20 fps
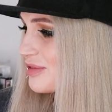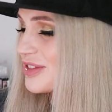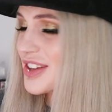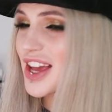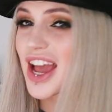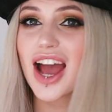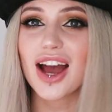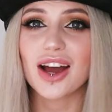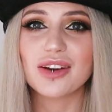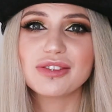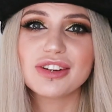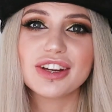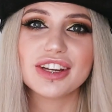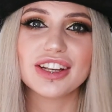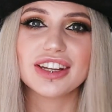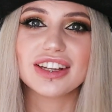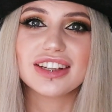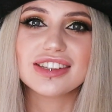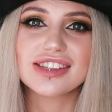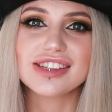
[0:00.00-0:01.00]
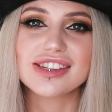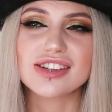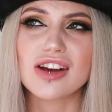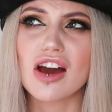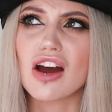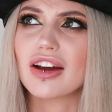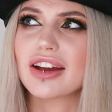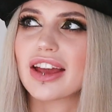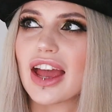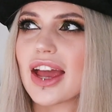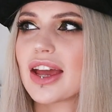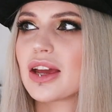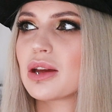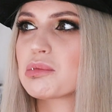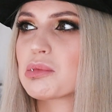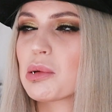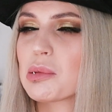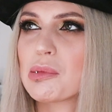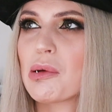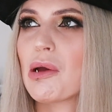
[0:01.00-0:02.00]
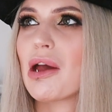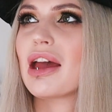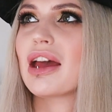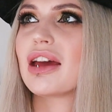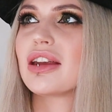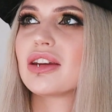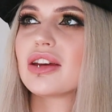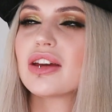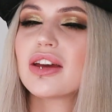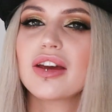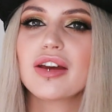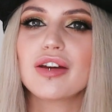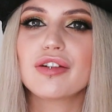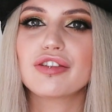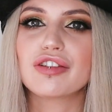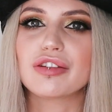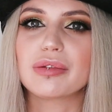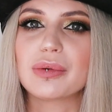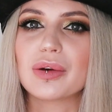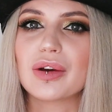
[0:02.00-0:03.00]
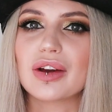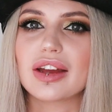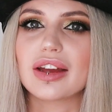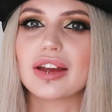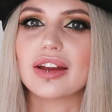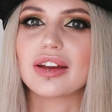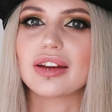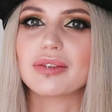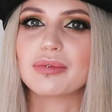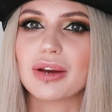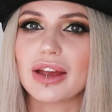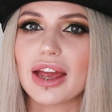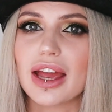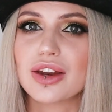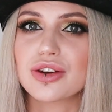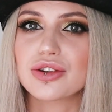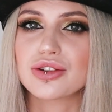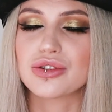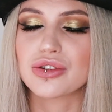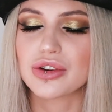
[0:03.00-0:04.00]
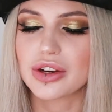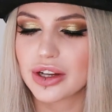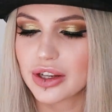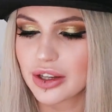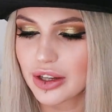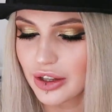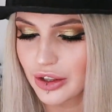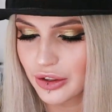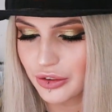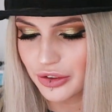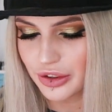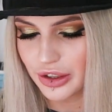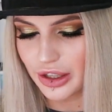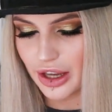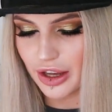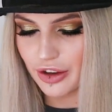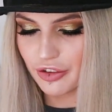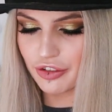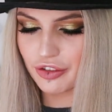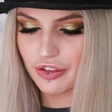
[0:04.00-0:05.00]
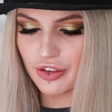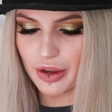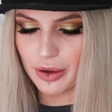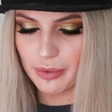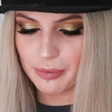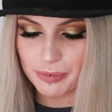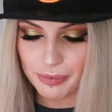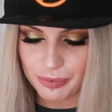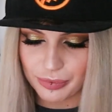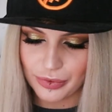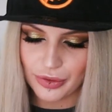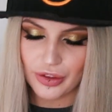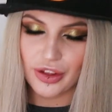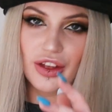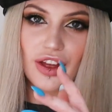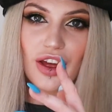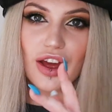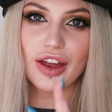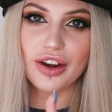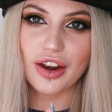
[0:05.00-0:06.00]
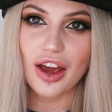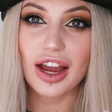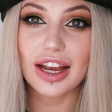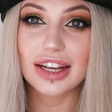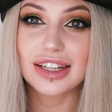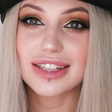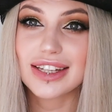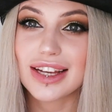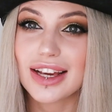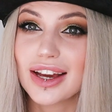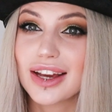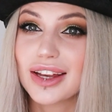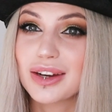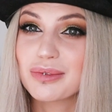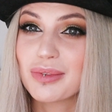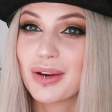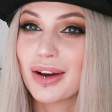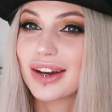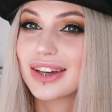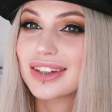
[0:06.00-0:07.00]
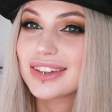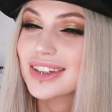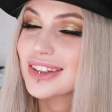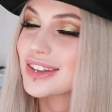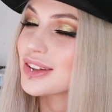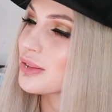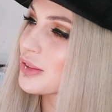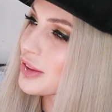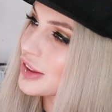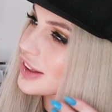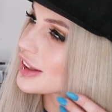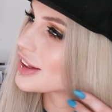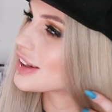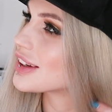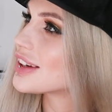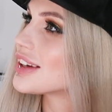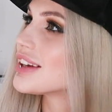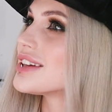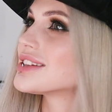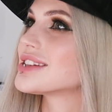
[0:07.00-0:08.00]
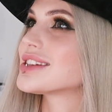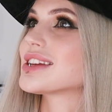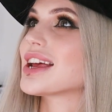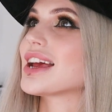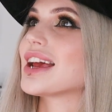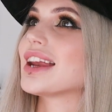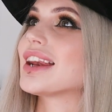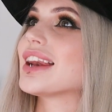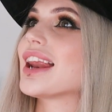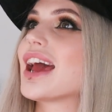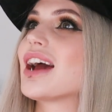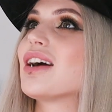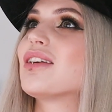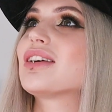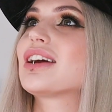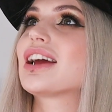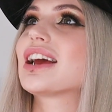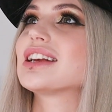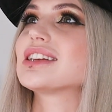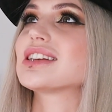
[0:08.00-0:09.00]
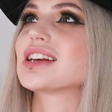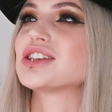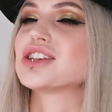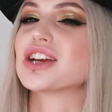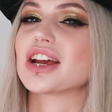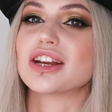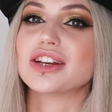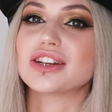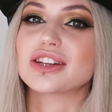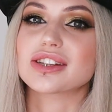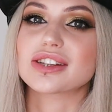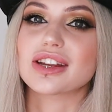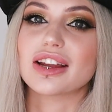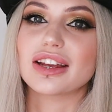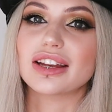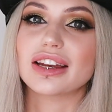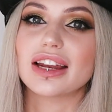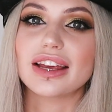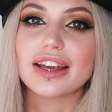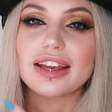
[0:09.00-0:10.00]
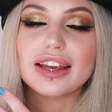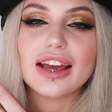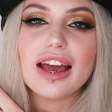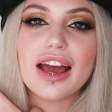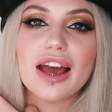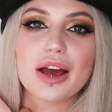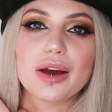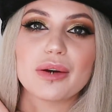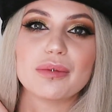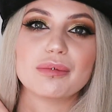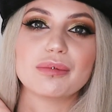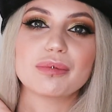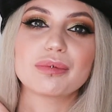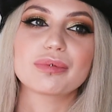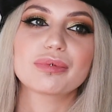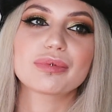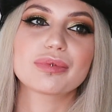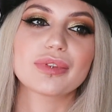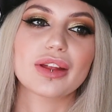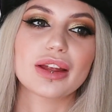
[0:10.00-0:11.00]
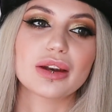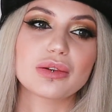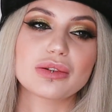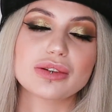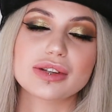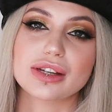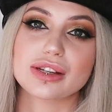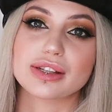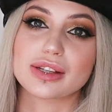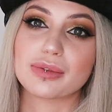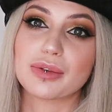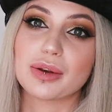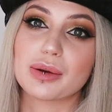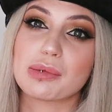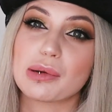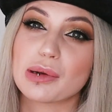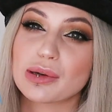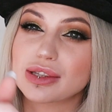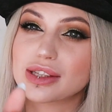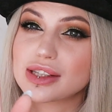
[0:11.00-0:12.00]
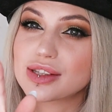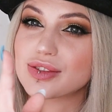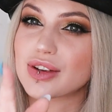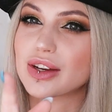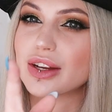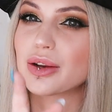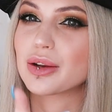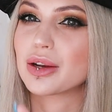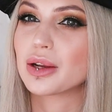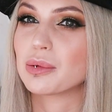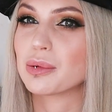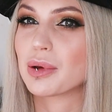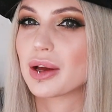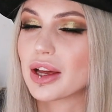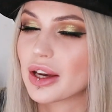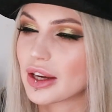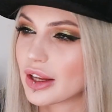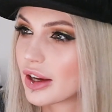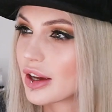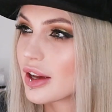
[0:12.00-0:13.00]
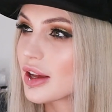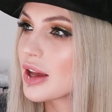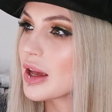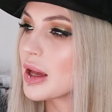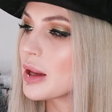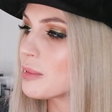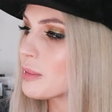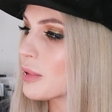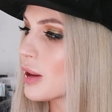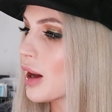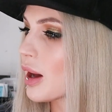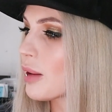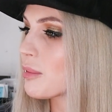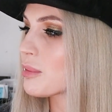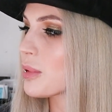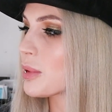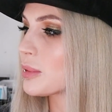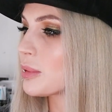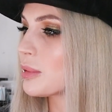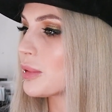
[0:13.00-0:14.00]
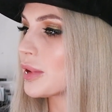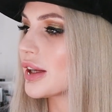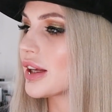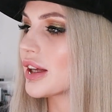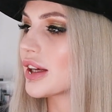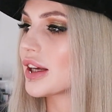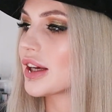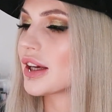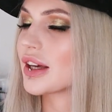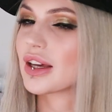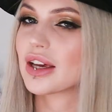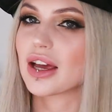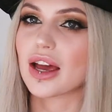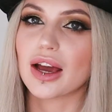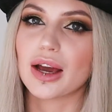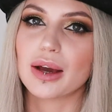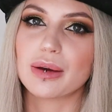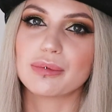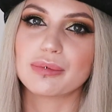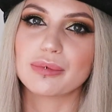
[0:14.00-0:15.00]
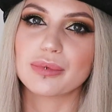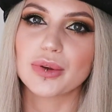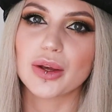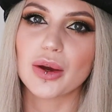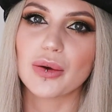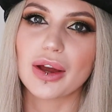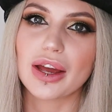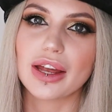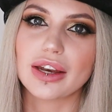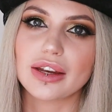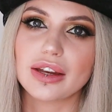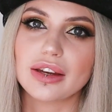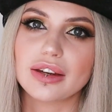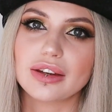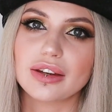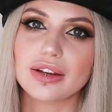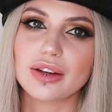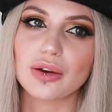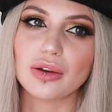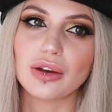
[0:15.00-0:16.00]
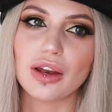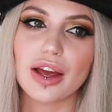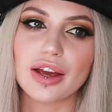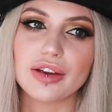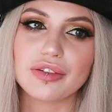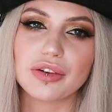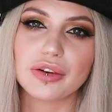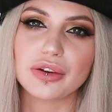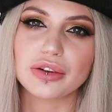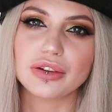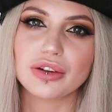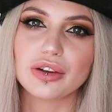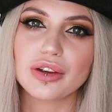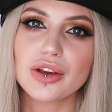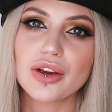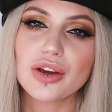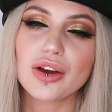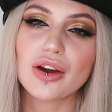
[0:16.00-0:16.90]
Yeah, I'm gonna start getting prepared for my entry. I already have an idea in mind. I don't want to say it now in case I change it slightly, and also because I'm going to post this video a little bit earlier, but I'm probably gonna go ahead and go live on